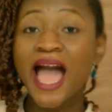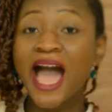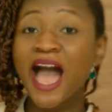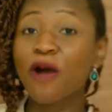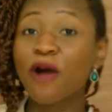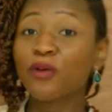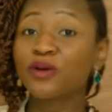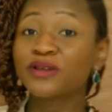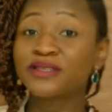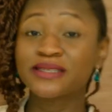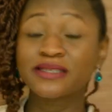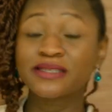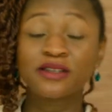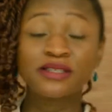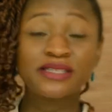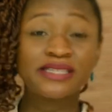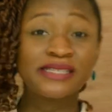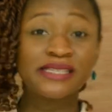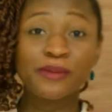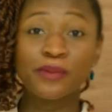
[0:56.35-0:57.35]
I was
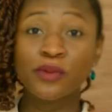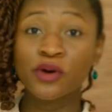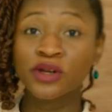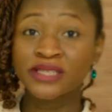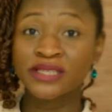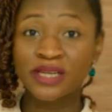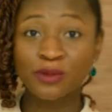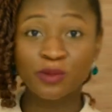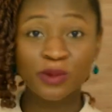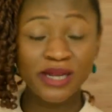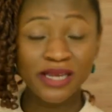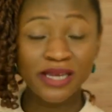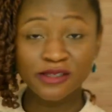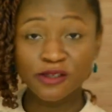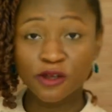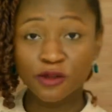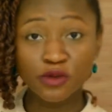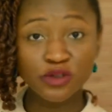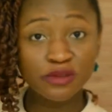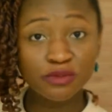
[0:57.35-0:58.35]
not disappointed when I
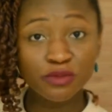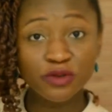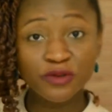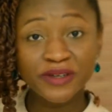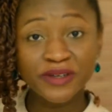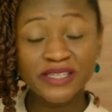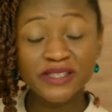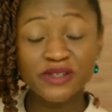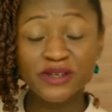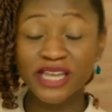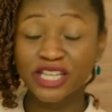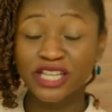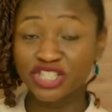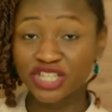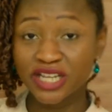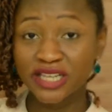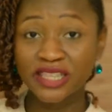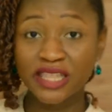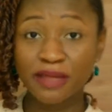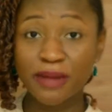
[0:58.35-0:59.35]
saw those movies. You can
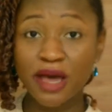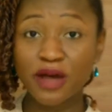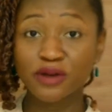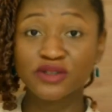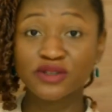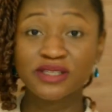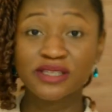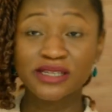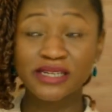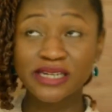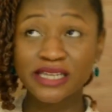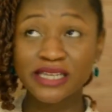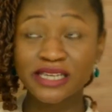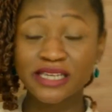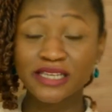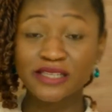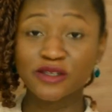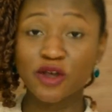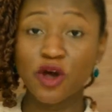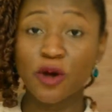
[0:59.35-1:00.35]
check them out, the
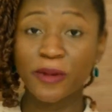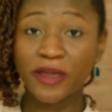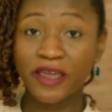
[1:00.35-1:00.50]
link is up